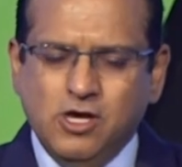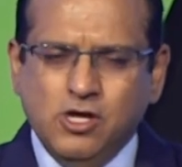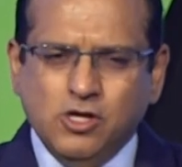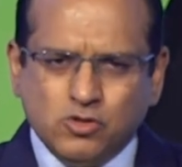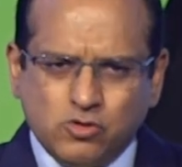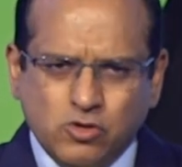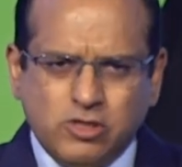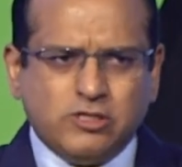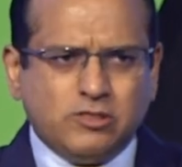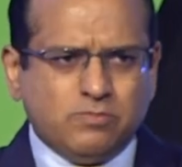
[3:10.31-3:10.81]

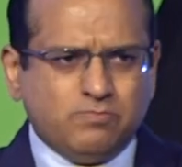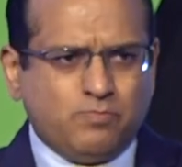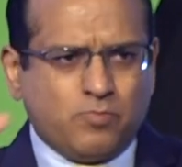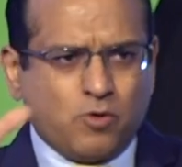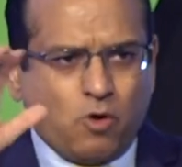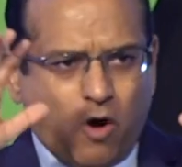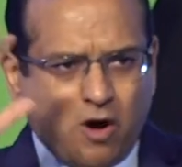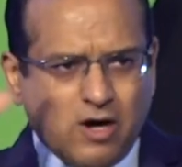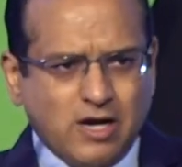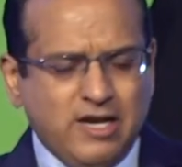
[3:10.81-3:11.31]
So it's
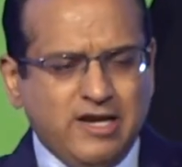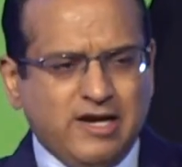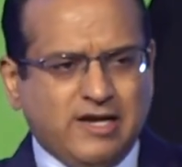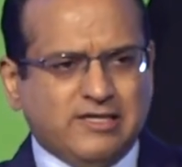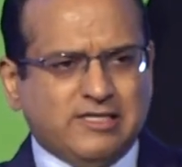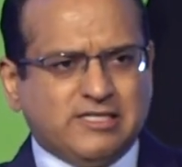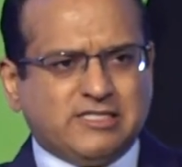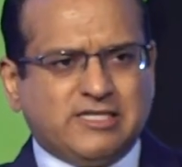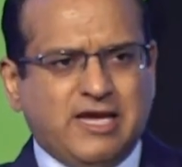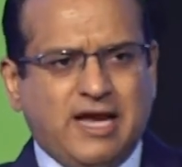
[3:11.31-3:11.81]
broadly
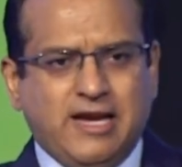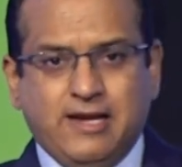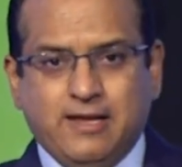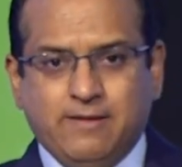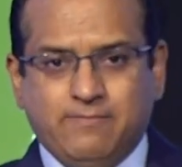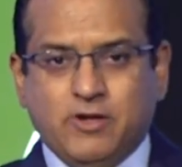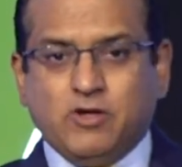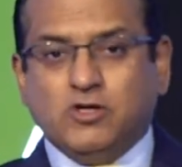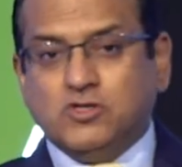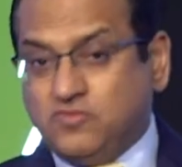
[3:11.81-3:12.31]
understanding
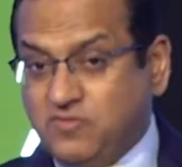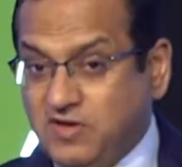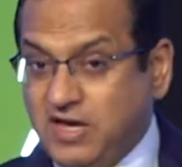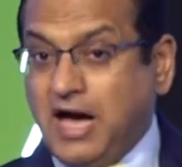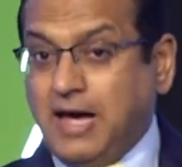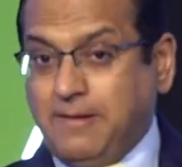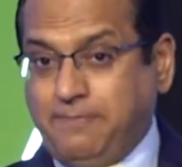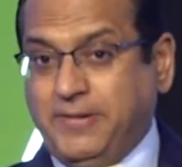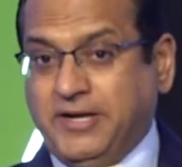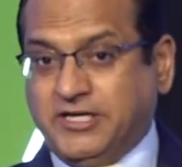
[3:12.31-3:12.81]
because we
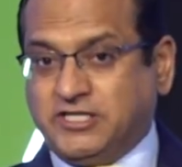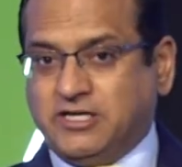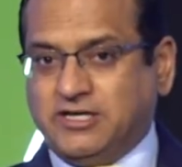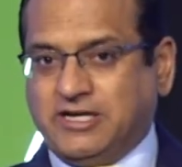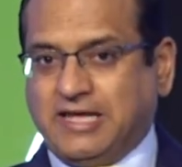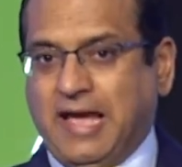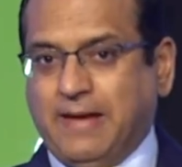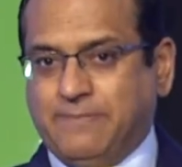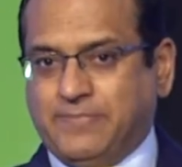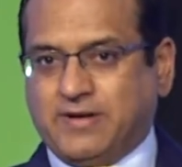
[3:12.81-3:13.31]
are patient
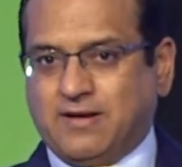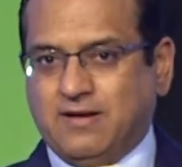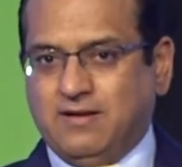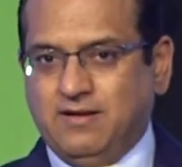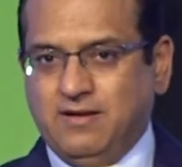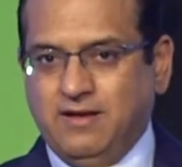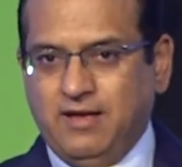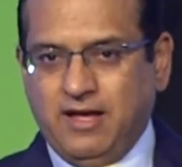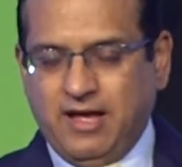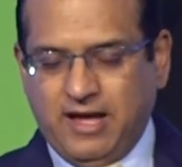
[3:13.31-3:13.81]
capital
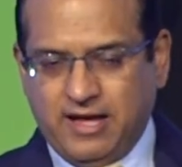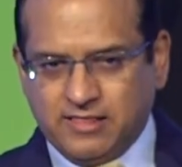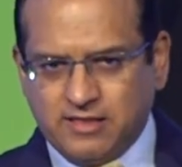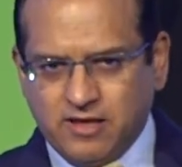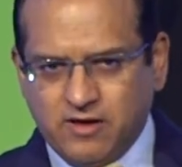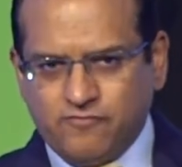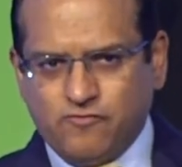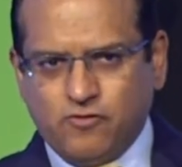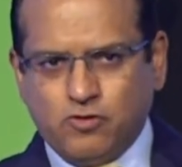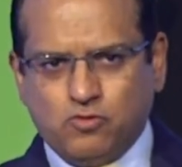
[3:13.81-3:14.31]
and
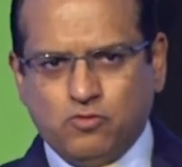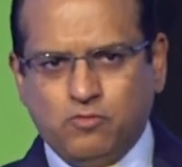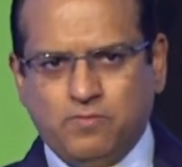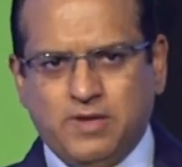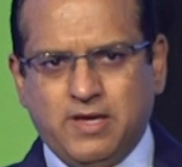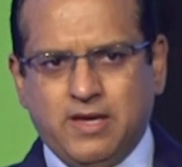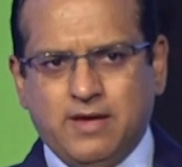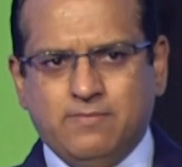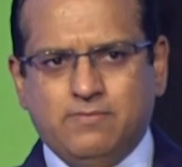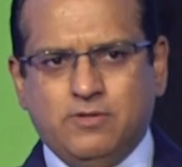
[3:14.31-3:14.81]
therefore to
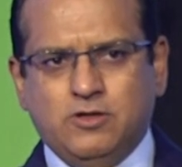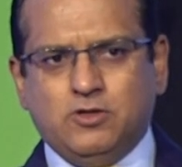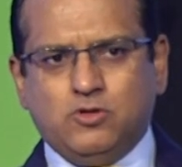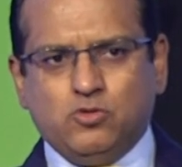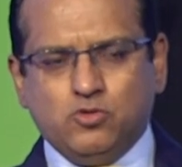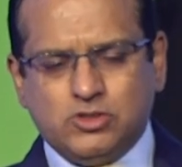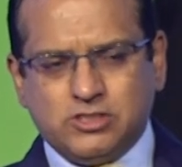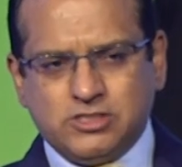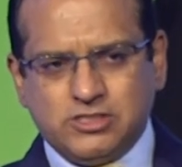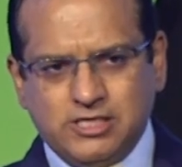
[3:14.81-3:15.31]
be able
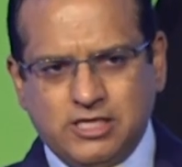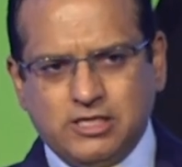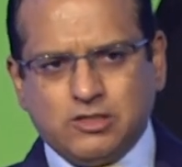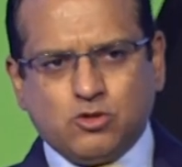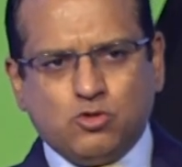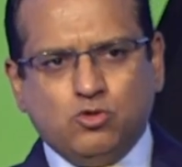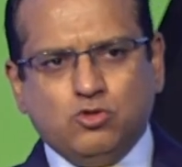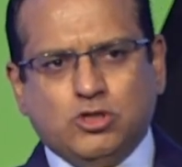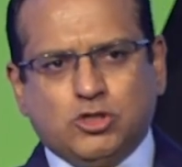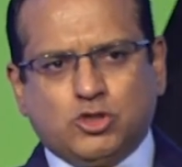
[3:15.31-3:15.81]
to see
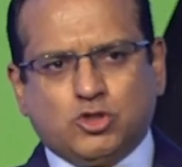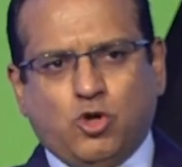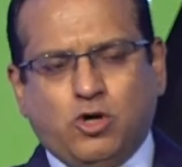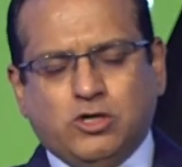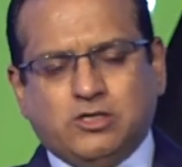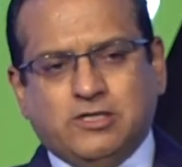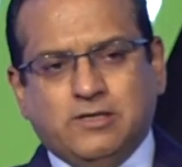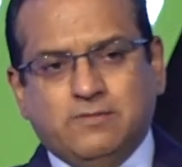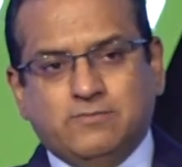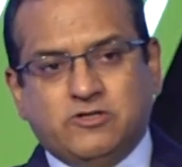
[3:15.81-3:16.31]
through the
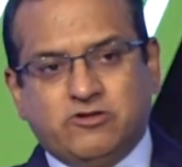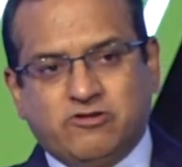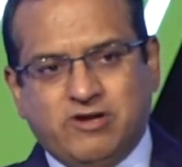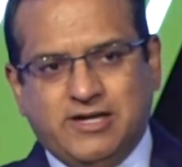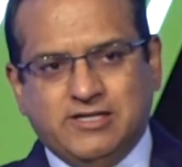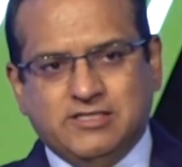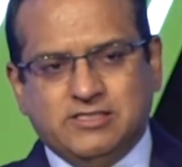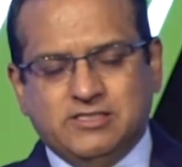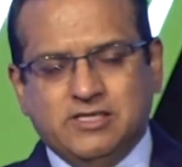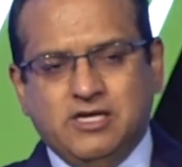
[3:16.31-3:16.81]
short-term
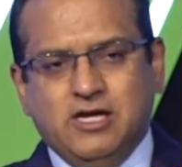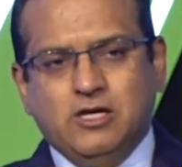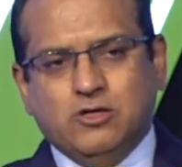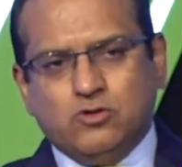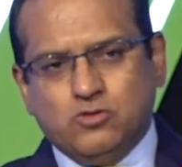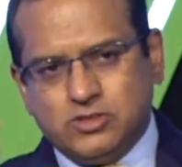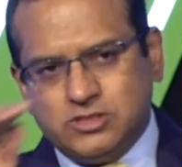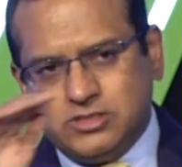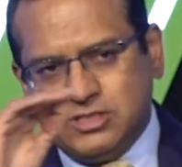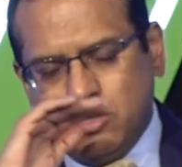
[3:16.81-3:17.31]
trends
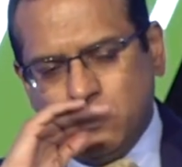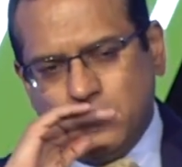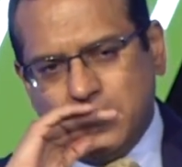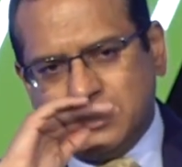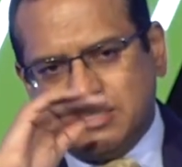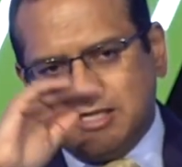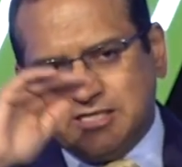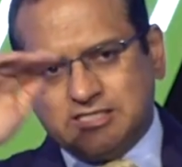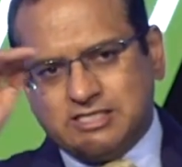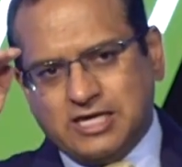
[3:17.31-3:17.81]
to see where
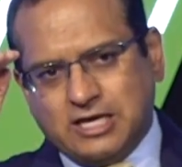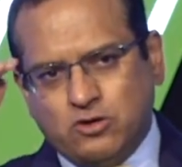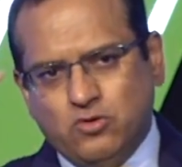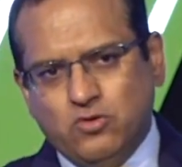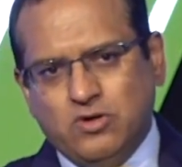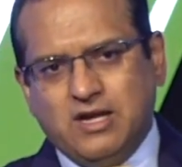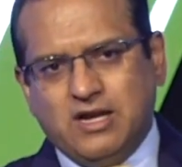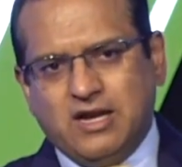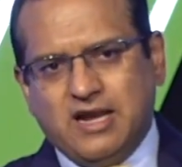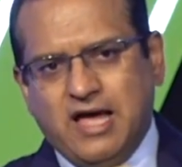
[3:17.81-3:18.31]
the
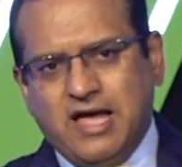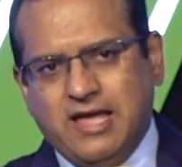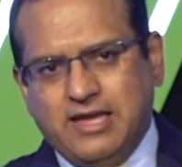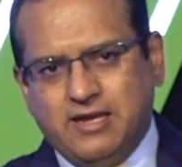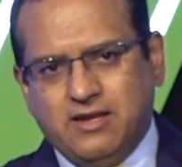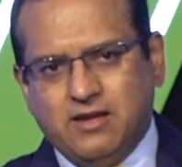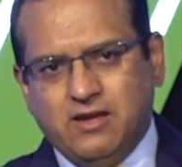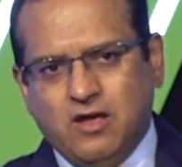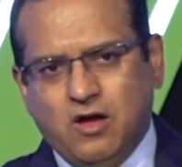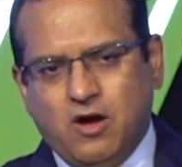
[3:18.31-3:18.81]
secular
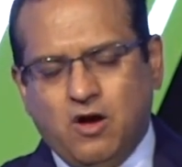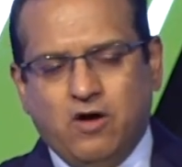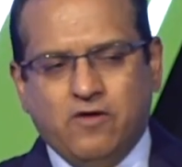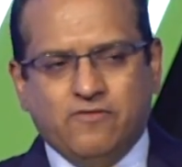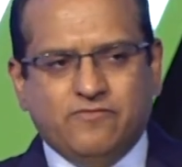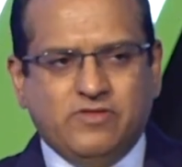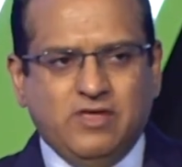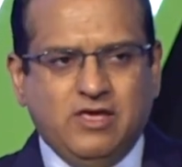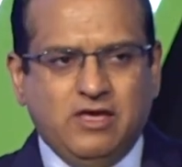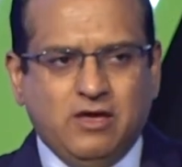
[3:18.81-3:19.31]
line
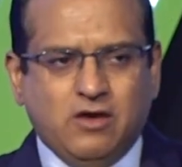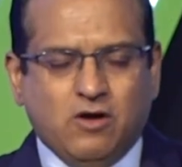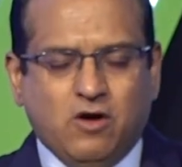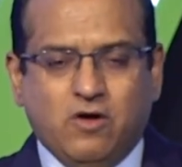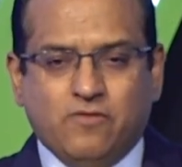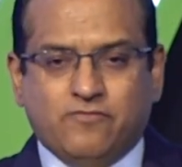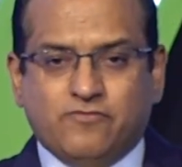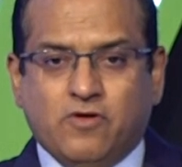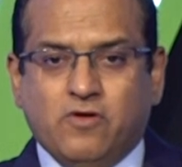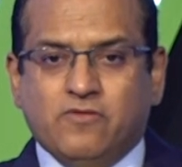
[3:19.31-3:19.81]
of the,
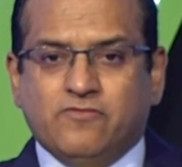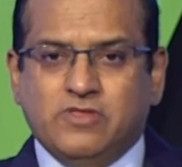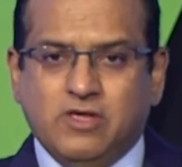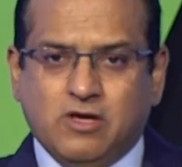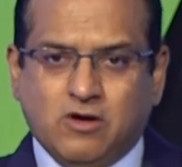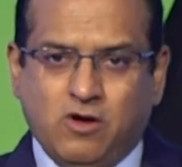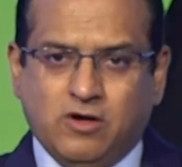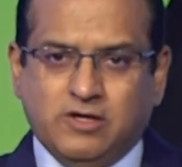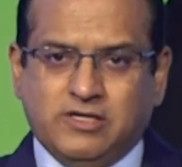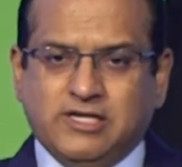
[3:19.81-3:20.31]
of, of the
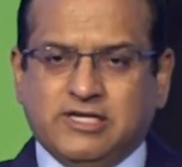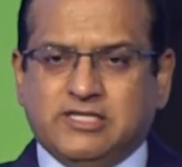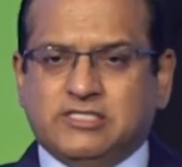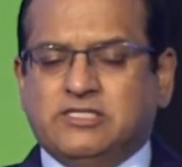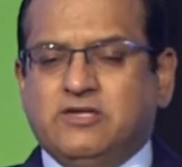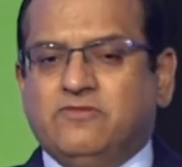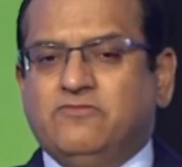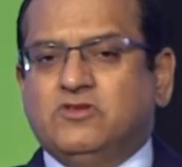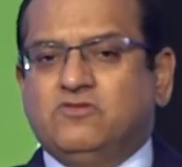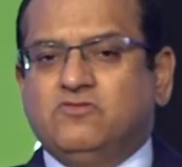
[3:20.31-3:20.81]
context
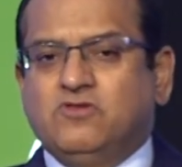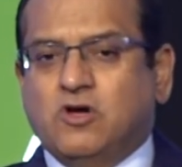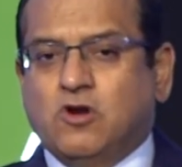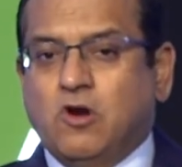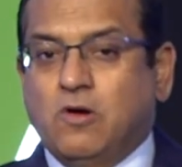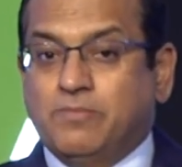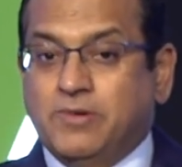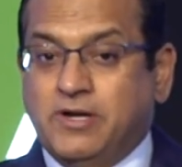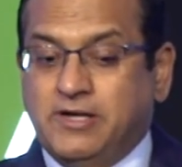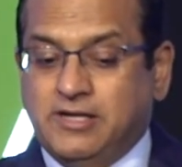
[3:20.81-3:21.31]
in which we are
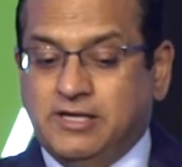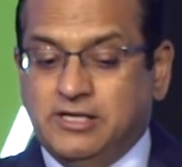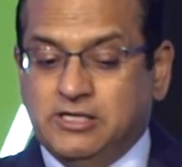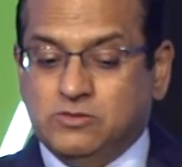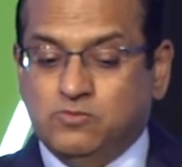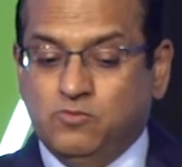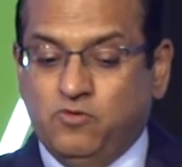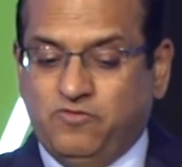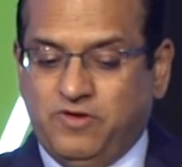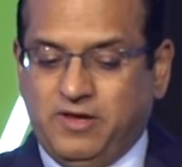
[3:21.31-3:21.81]
operating is
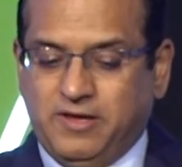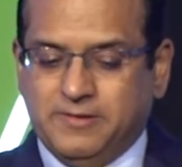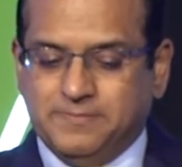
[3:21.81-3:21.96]
moving.